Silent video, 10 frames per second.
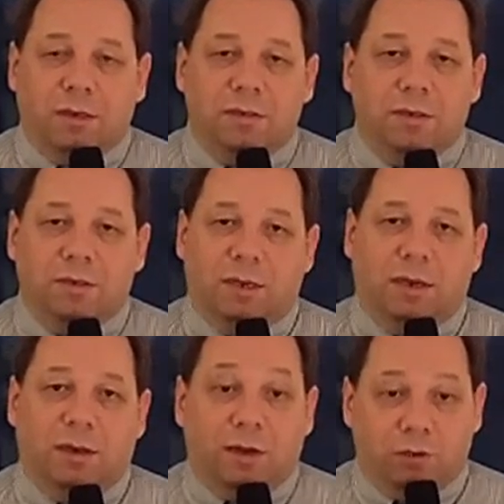this is
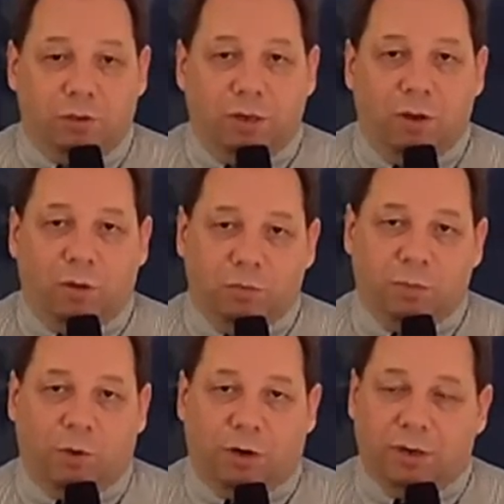the luxury
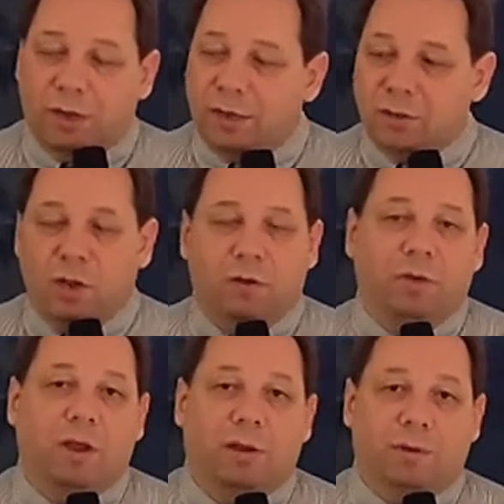homes market has
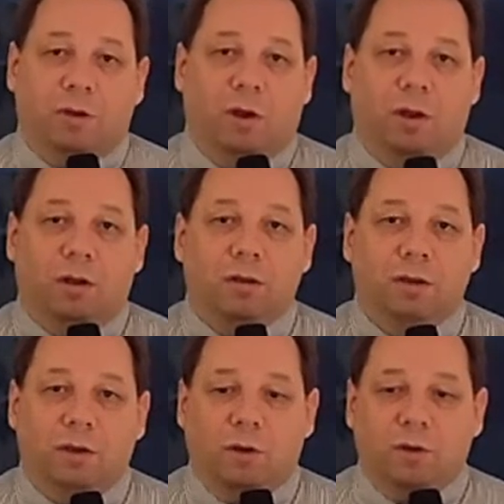not recovered at all
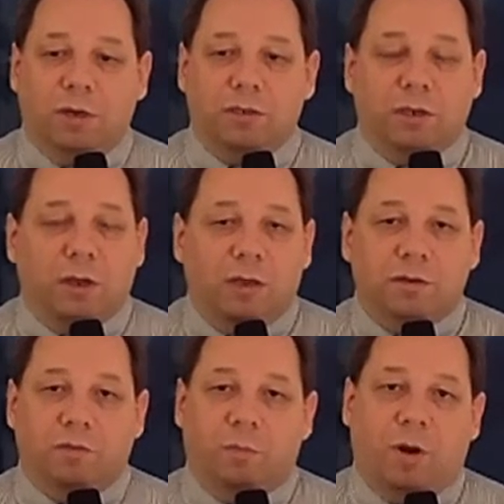you know there's
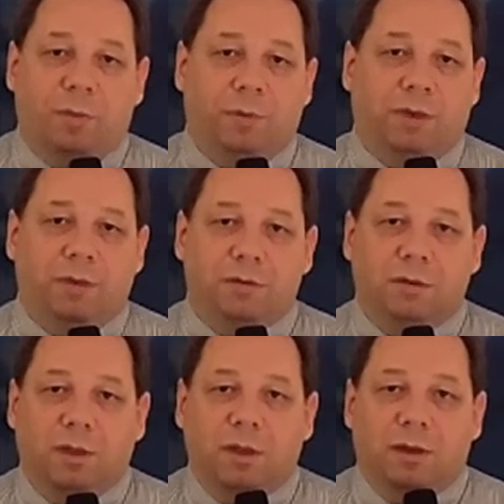lots of
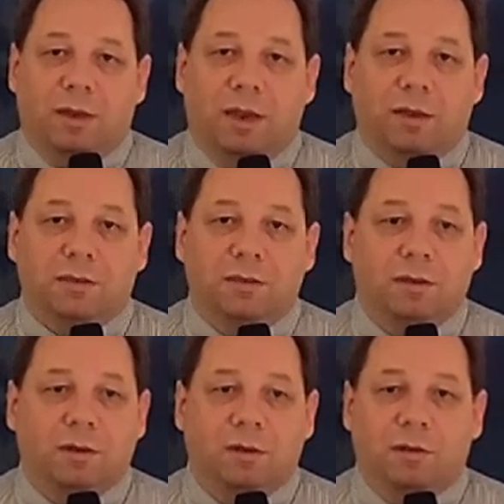properties that are
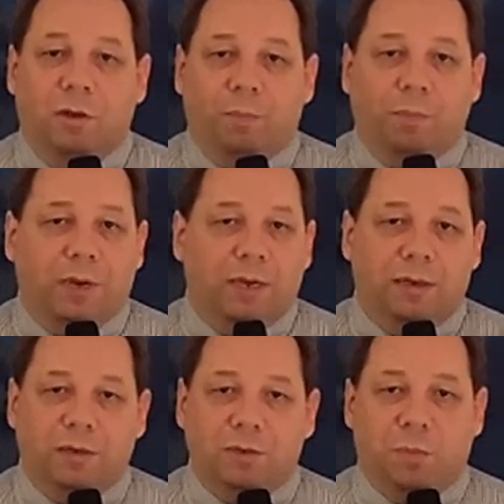still
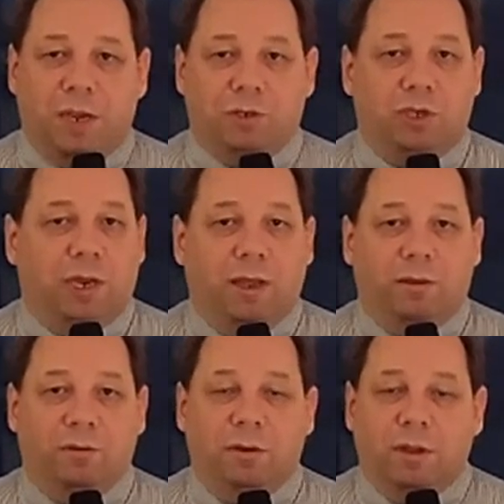completely smashed
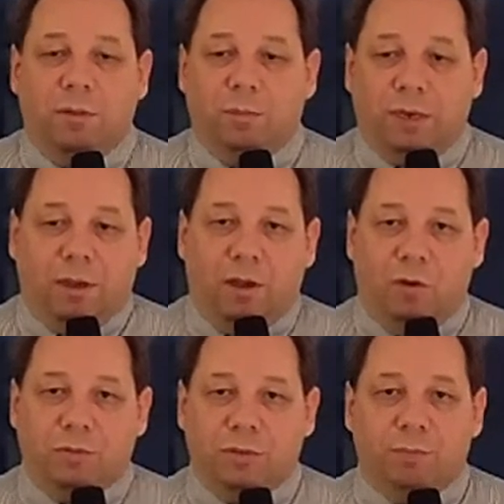down meaning
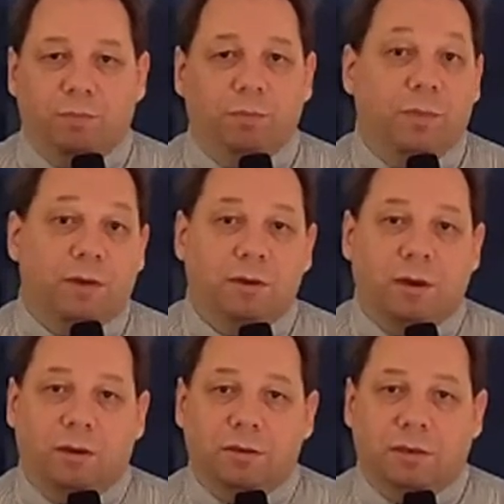homes
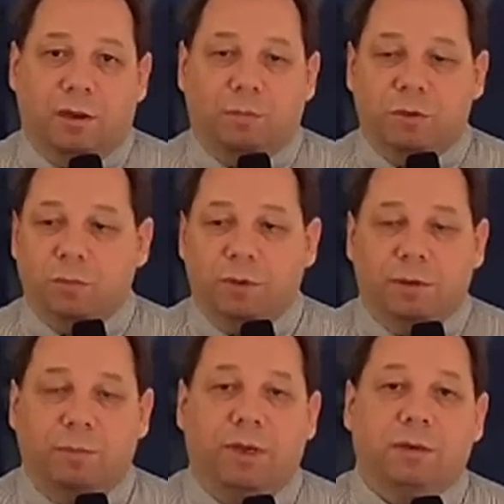million dollars and up 2
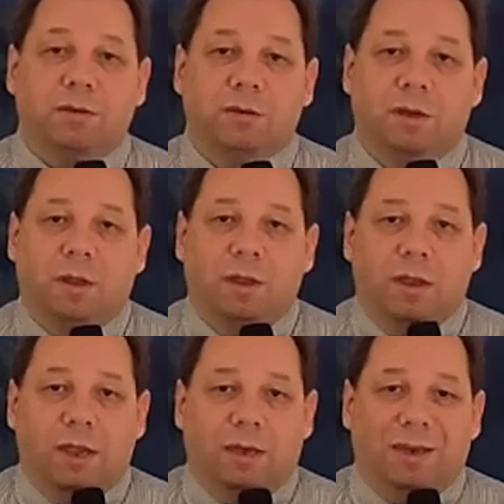million bucks
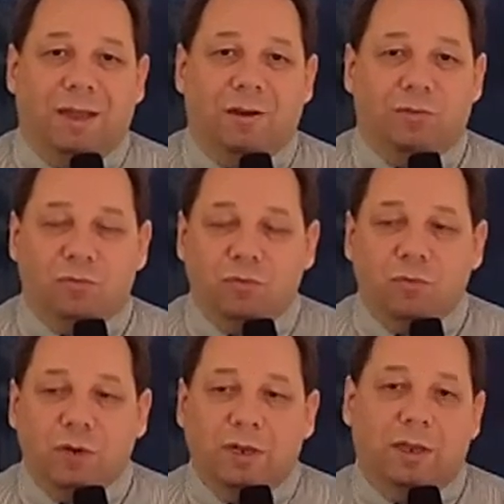and they're
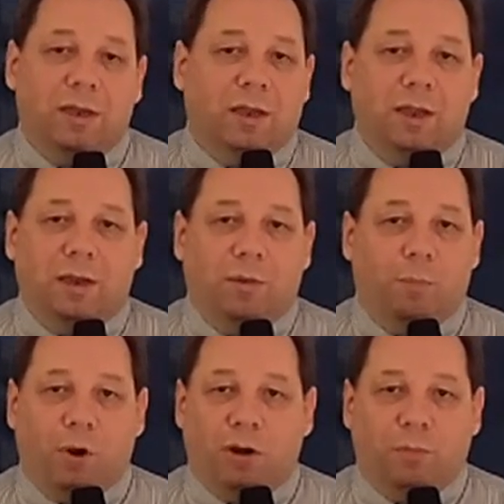really at
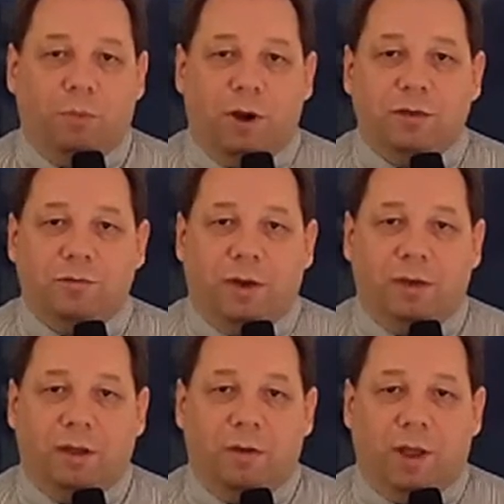a bargain price
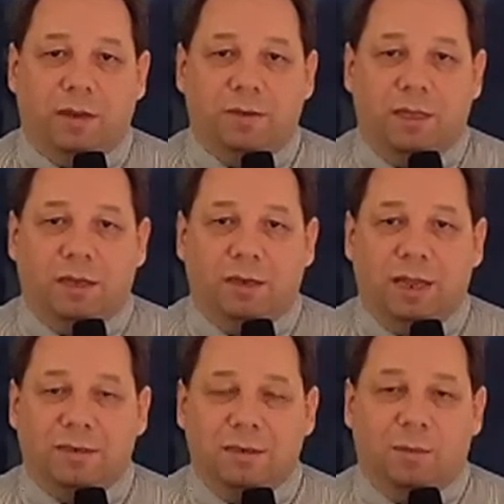right now i think
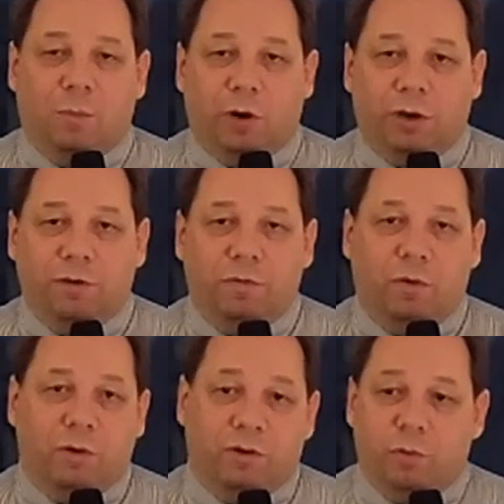that's the market
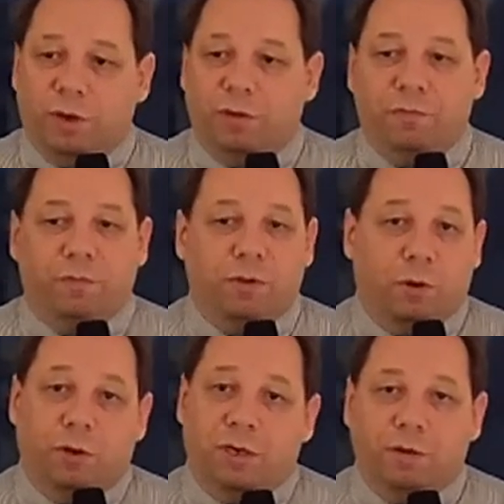for
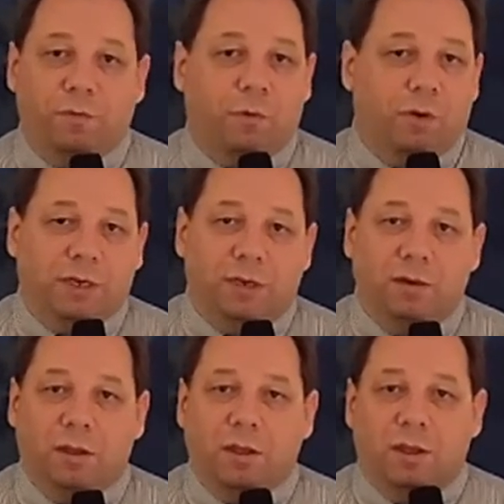2013
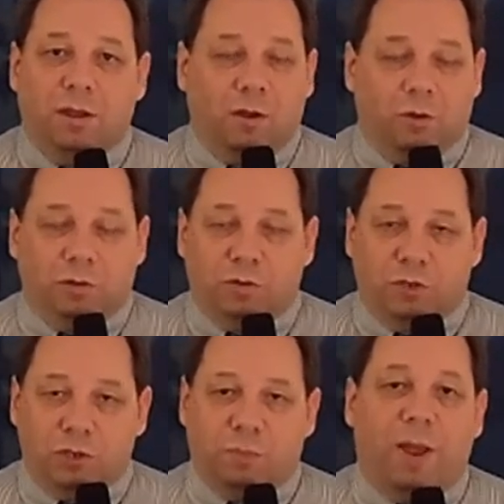14 or
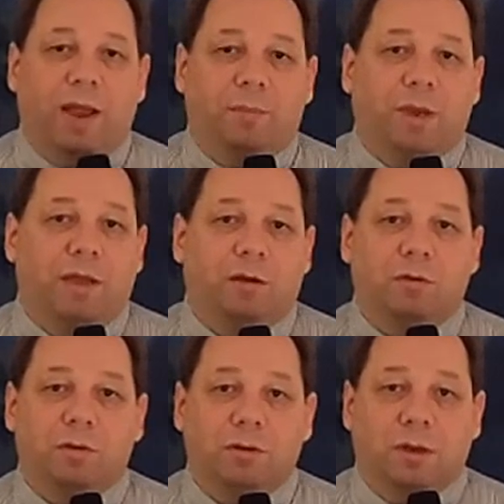to just buy them
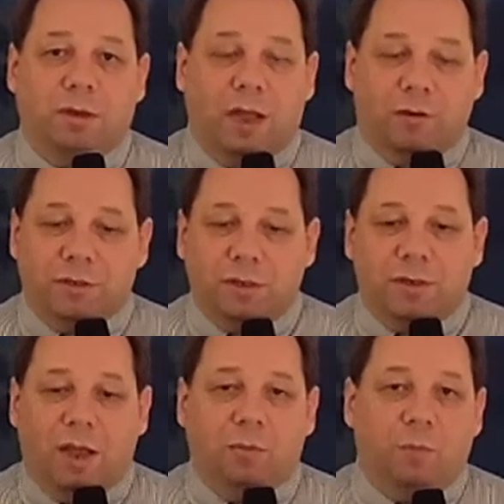now but now is
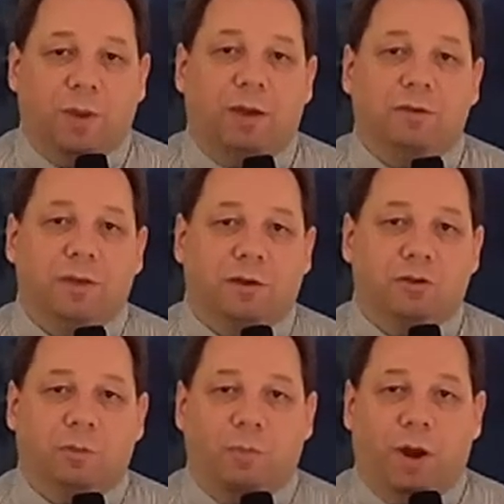the time to buy those
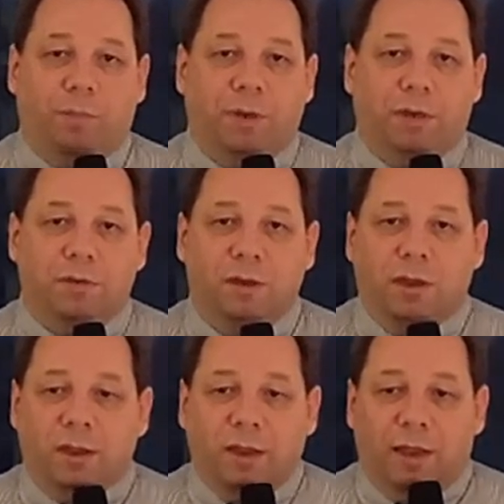luxury properties
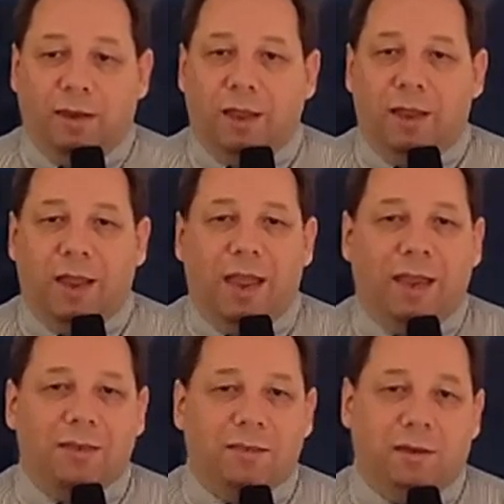and they're
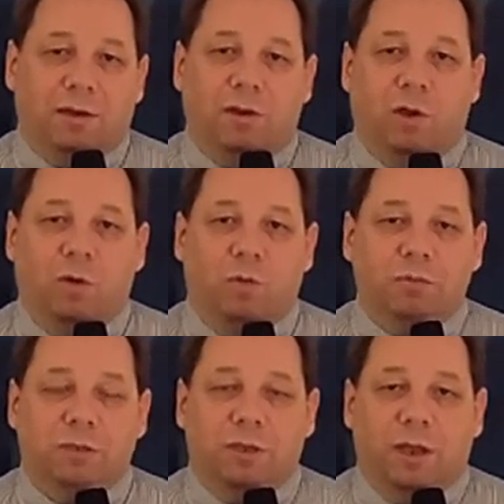excellent
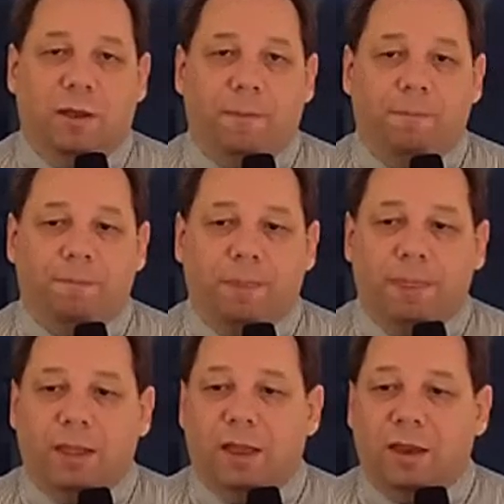homes um,
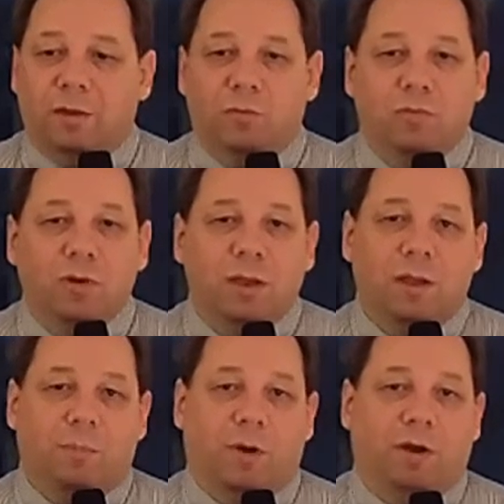at
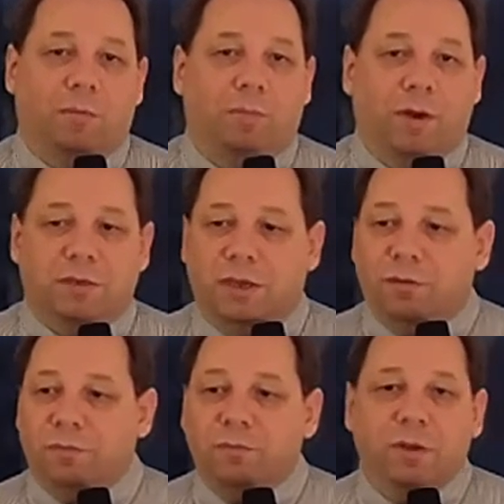really a bargain price.
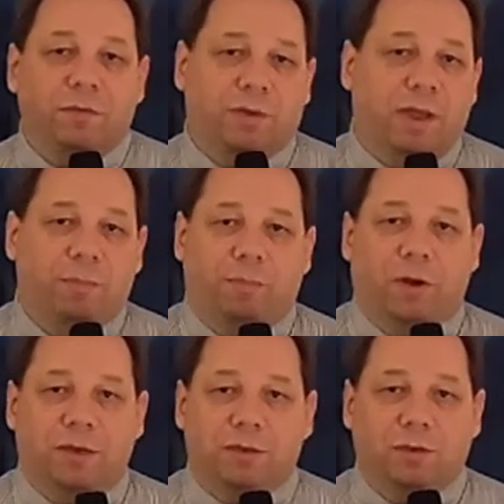Even if they are
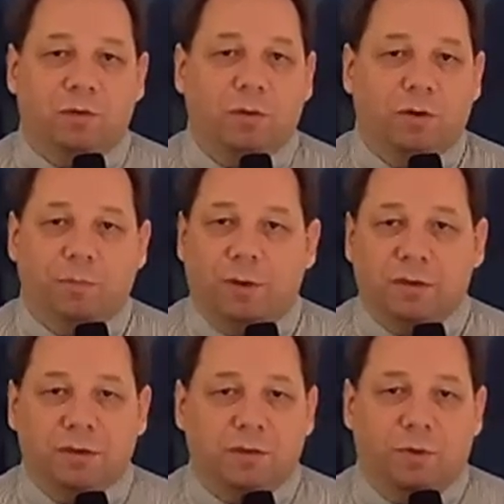priced at 200
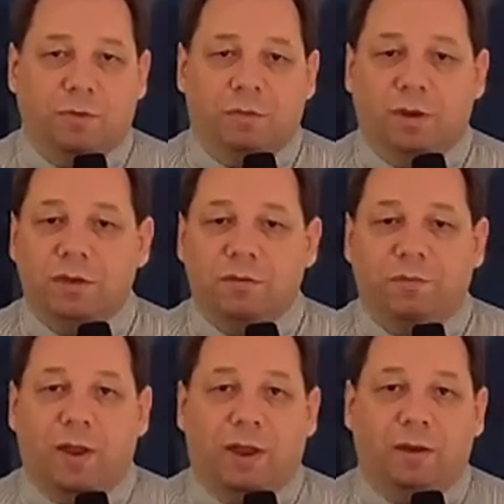bucks a square foot, that's
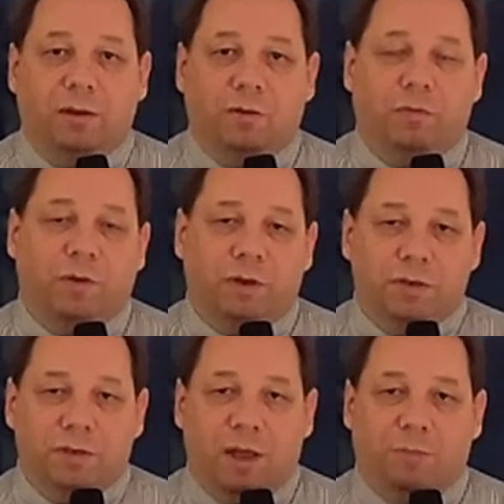fine. You know, for
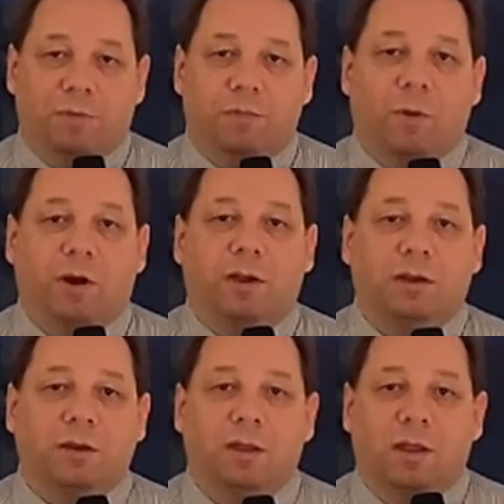this type of
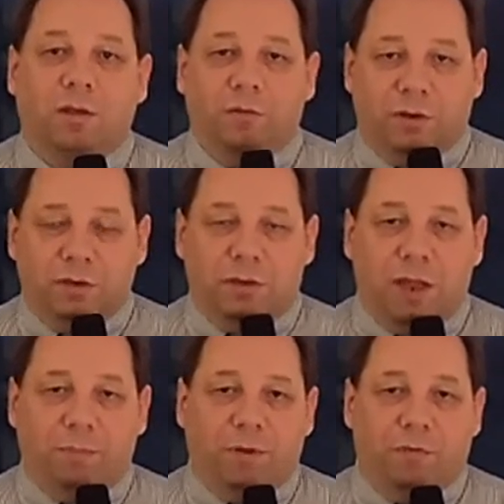market, for this
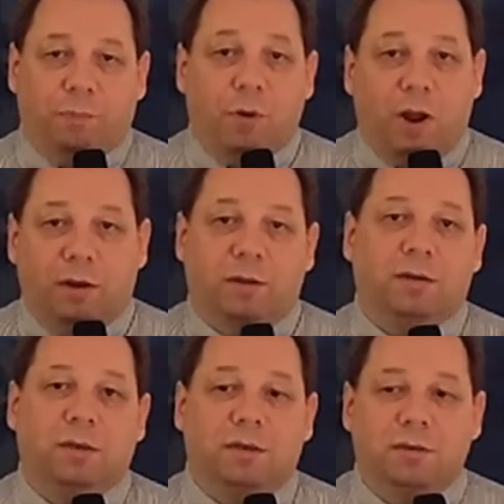type of
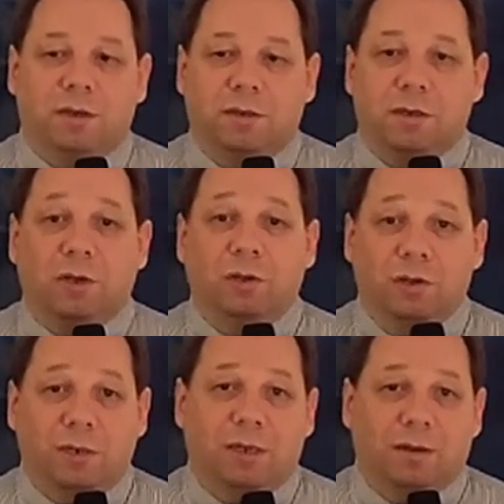product, it's it's a
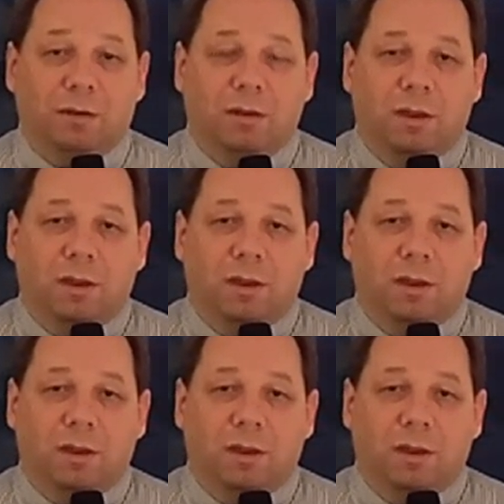good deal.